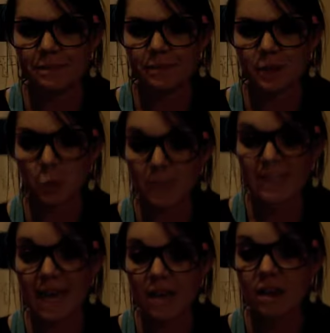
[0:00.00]
So once
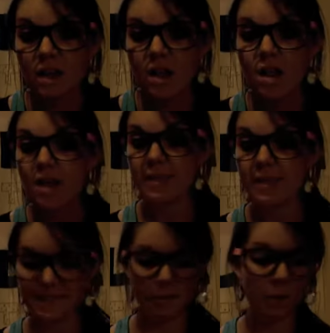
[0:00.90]
again,
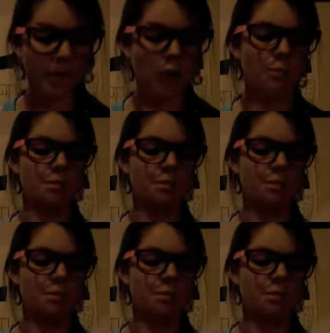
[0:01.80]
this is what we know.